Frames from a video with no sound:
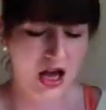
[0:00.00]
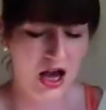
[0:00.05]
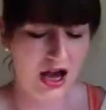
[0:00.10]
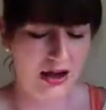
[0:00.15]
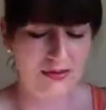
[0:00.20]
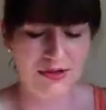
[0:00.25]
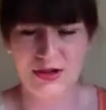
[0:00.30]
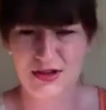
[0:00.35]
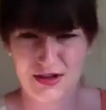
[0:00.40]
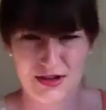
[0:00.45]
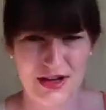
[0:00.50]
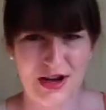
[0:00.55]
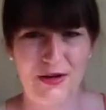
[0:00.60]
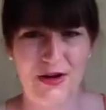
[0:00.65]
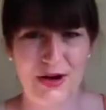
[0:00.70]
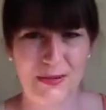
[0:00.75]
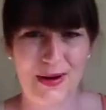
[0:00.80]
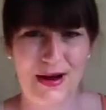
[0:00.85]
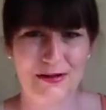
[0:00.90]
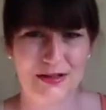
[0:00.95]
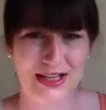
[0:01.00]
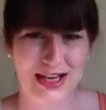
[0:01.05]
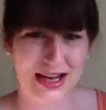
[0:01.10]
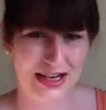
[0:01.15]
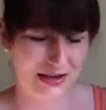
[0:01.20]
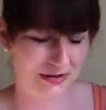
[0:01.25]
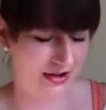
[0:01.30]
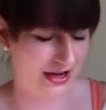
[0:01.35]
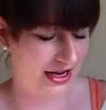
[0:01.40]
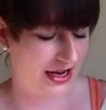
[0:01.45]
I'm just going to go on about it
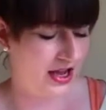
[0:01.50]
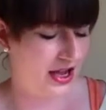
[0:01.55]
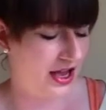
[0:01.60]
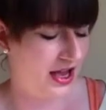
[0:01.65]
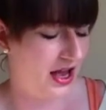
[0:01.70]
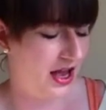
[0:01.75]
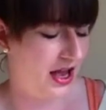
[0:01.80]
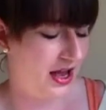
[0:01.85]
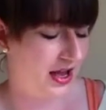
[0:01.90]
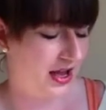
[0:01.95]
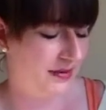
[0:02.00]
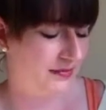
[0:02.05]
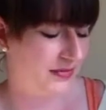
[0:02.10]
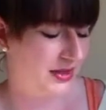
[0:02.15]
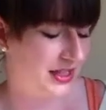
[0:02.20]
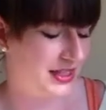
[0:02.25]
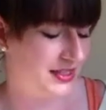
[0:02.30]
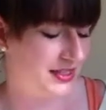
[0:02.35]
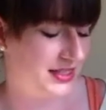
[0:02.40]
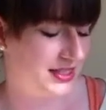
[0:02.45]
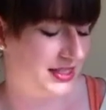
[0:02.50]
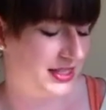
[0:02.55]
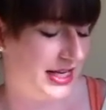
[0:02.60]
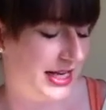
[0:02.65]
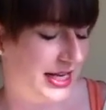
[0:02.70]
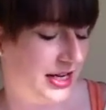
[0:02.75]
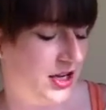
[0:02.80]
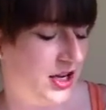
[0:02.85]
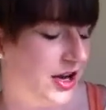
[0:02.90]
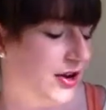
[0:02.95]
anyway. This is
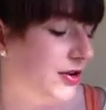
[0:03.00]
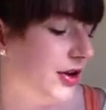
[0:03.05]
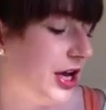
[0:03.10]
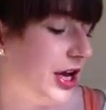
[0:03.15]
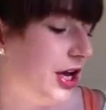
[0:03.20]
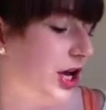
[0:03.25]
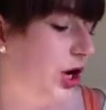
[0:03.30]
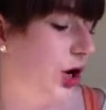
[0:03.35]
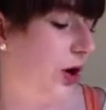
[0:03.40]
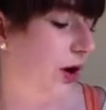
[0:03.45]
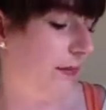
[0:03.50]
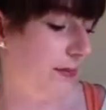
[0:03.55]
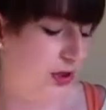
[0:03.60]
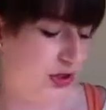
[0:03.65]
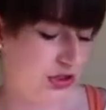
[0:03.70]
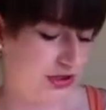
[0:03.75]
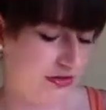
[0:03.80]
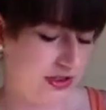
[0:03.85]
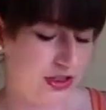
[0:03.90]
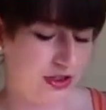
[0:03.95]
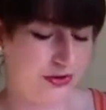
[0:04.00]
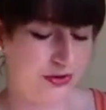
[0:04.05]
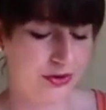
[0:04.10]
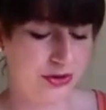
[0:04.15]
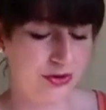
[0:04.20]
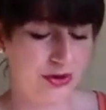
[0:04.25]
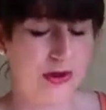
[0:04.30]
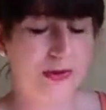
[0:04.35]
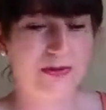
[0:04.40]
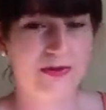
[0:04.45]
the Glow Girl Buttery Salt
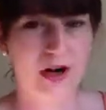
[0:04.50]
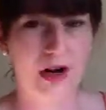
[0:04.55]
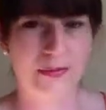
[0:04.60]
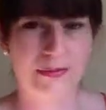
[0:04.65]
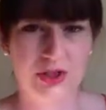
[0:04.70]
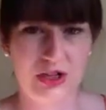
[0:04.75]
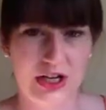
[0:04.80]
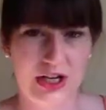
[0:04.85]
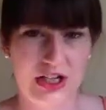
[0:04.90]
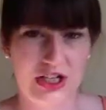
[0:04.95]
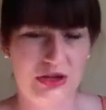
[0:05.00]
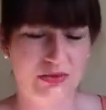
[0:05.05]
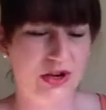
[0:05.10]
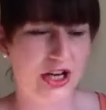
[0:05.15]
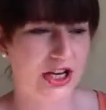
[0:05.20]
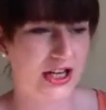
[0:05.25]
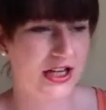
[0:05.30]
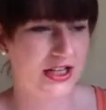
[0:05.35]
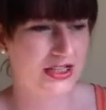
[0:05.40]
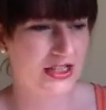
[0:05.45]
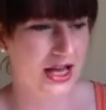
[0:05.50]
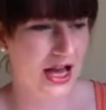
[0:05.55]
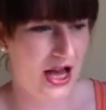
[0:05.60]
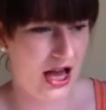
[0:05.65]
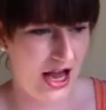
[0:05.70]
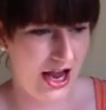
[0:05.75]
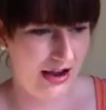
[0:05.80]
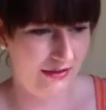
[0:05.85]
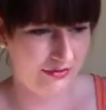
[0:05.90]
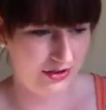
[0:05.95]
Scrub from Dirty Works.
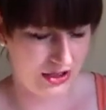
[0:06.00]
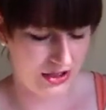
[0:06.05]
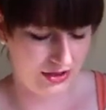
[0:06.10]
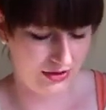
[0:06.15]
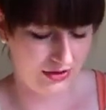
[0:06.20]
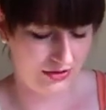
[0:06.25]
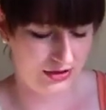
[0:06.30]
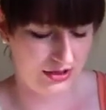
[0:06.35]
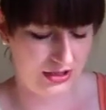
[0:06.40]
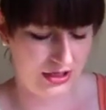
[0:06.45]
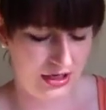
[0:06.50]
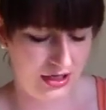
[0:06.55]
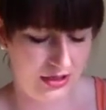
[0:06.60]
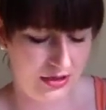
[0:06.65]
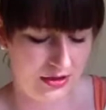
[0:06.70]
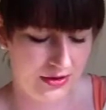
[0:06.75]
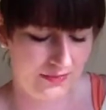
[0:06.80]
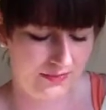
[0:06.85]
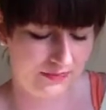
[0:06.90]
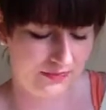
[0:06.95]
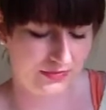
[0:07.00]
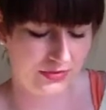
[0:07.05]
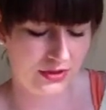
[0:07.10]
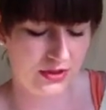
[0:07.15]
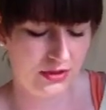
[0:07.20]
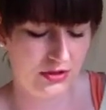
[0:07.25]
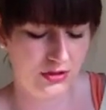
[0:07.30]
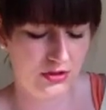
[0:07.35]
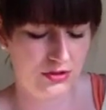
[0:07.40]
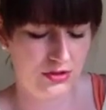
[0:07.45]
I've used
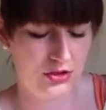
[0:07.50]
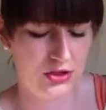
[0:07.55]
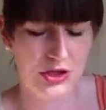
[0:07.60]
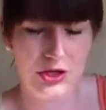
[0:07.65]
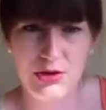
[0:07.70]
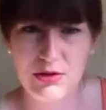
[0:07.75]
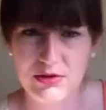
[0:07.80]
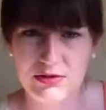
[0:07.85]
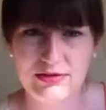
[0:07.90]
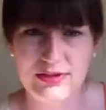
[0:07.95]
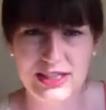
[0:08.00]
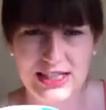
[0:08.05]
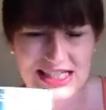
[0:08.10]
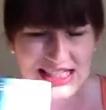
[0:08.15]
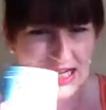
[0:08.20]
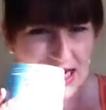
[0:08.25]
2 of these